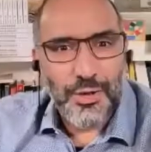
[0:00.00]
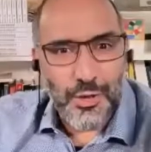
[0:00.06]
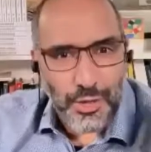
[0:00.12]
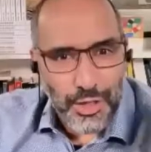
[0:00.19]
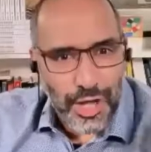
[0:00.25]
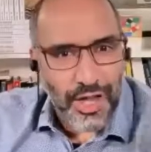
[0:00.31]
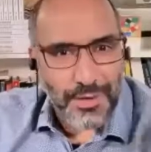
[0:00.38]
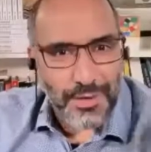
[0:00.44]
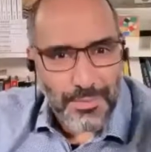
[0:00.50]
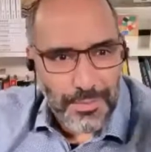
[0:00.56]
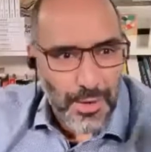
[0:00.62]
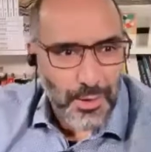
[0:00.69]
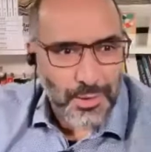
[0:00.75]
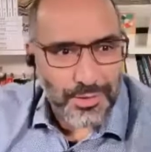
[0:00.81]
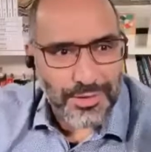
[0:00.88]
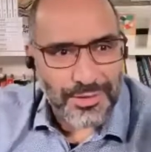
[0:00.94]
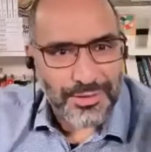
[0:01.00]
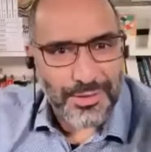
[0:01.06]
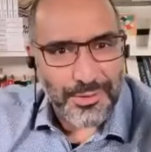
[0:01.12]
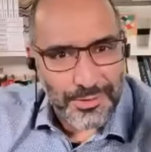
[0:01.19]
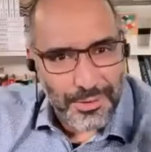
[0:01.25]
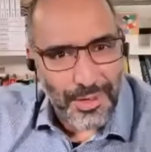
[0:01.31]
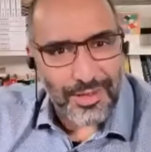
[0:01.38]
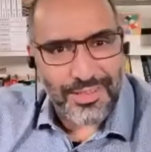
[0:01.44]
you're not a modal
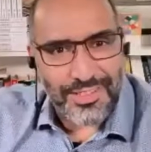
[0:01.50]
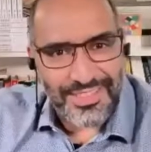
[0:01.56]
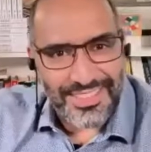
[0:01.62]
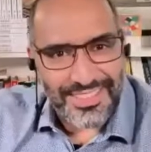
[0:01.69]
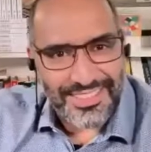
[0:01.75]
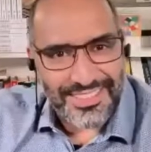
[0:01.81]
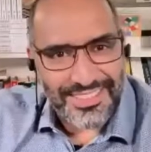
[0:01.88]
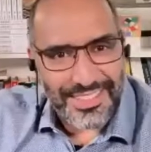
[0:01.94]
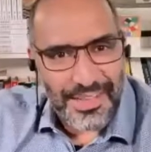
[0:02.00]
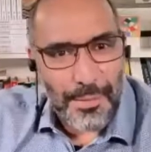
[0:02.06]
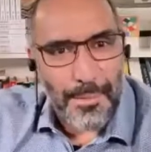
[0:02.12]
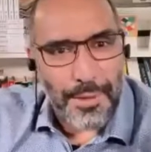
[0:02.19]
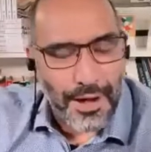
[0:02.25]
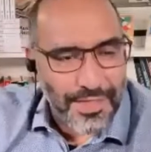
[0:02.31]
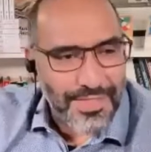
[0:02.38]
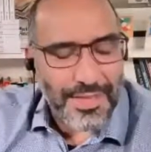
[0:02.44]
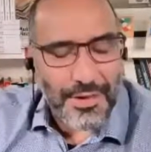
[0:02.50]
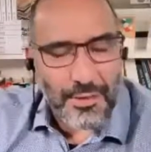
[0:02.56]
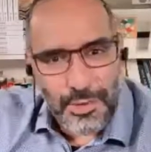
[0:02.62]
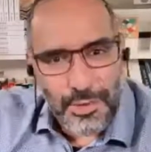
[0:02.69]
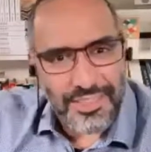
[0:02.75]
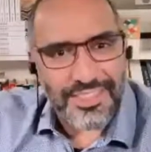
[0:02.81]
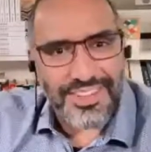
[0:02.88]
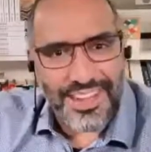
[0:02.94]
sociologist, but I
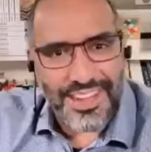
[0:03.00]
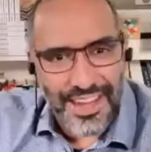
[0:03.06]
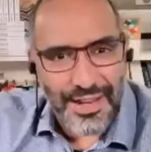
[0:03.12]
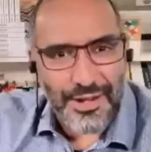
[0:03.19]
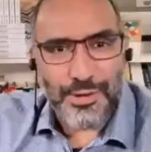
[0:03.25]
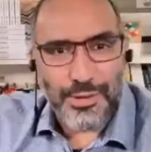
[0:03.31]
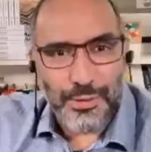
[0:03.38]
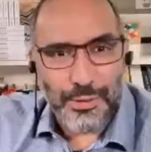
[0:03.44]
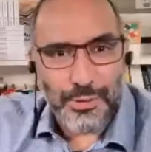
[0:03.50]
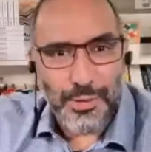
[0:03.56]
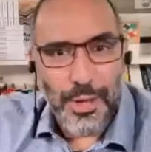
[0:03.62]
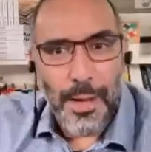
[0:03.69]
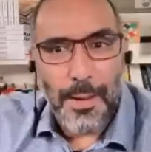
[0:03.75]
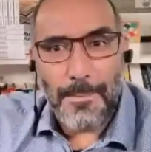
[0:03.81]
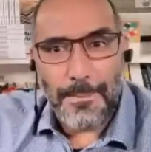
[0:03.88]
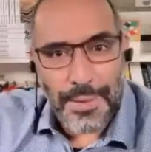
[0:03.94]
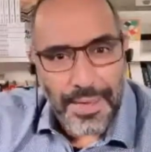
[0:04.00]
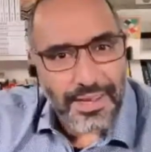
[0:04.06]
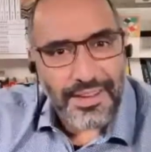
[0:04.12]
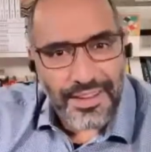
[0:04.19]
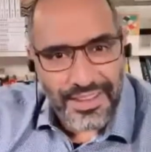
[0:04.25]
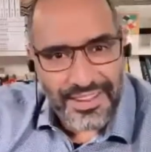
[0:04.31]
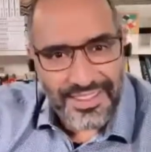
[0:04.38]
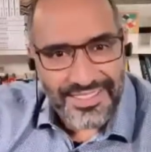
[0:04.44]
think we should hire you
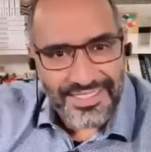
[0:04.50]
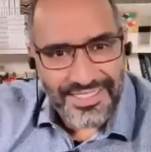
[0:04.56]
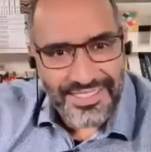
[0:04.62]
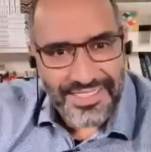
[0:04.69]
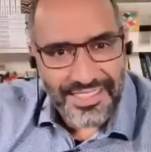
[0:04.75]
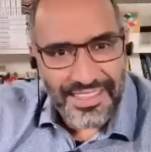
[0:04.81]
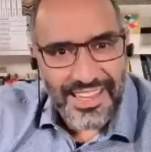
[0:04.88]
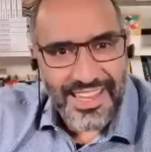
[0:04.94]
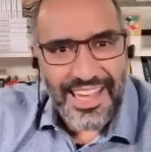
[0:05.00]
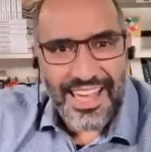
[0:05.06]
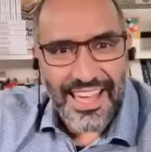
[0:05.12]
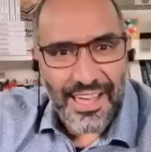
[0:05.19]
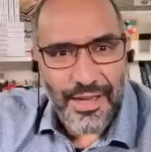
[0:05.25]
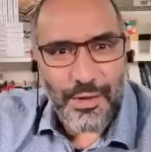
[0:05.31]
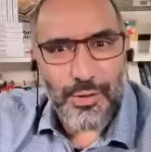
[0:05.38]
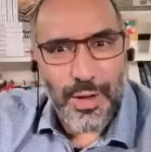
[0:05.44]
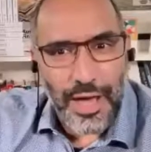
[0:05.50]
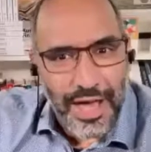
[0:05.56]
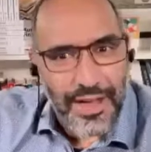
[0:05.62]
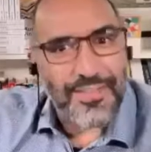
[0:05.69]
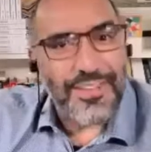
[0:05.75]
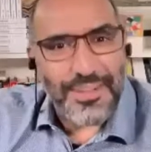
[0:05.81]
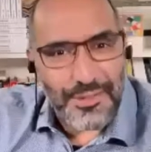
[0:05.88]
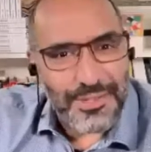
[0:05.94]
because you
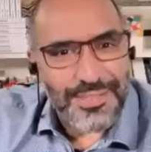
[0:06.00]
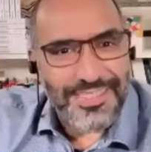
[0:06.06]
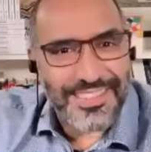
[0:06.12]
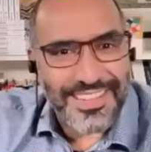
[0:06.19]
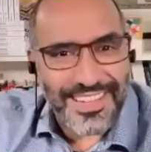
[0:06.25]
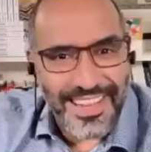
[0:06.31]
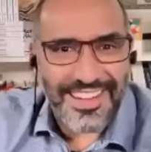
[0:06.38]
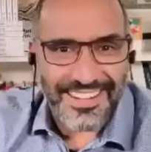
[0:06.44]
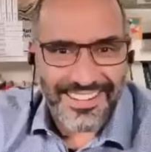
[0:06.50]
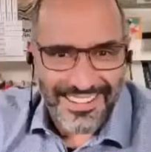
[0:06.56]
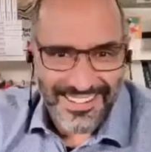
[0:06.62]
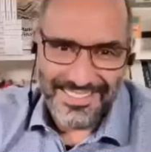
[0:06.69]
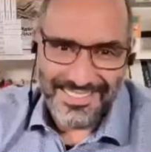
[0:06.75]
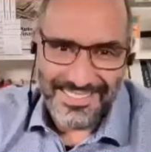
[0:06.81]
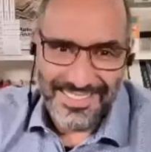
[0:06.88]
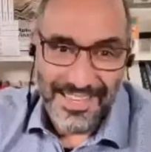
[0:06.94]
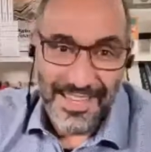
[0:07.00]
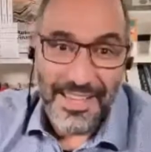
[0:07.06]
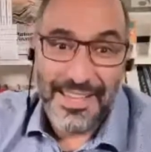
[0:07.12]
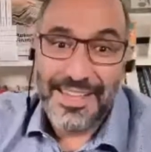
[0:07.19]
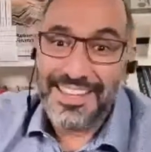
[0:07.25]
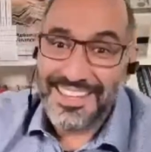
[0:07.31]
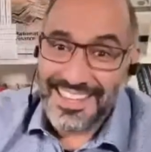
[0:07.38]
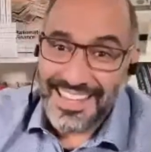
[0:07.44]
have interesting ideas.
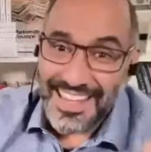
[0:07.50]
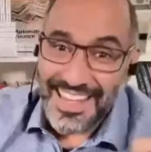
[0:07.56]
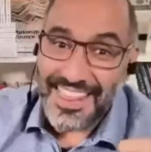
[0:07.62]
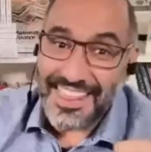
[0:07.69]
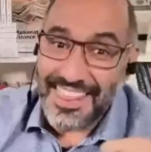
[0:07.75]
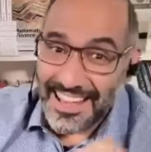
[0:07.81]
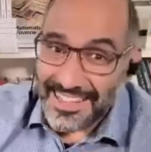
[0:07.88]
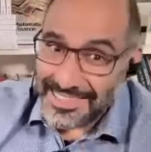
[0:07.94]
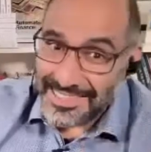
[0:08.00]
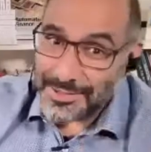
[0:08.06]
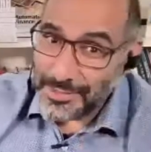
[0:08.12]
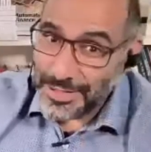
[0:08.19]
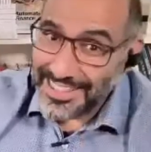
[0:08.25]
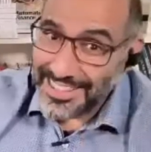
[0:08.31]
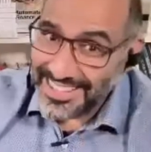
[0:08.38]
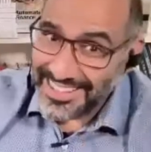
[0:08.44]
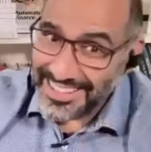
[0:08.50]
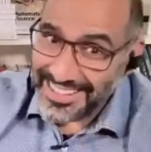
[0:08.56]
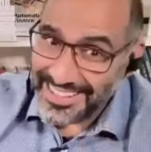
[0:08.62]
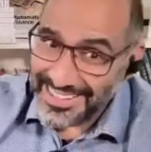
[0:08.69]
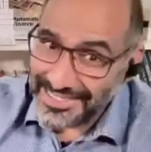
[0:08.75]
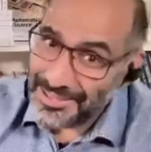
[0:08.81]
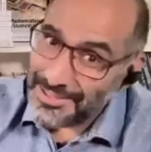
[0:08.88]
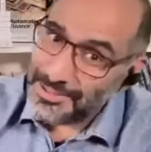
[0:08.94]
That's a tricky
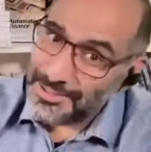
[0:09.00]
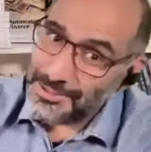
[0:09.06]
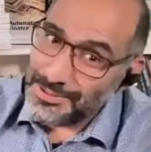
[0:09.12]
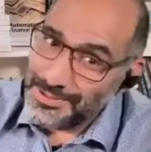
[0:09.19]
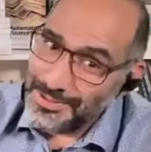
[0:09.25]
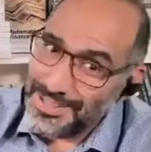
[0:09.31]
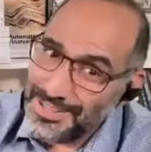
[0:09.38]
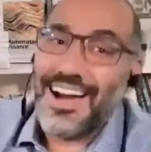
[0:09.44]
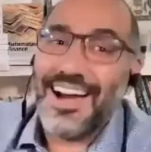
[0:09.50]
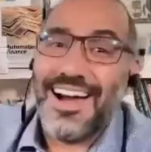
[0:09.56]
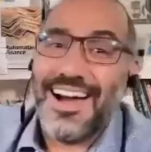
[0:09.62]
thing to do,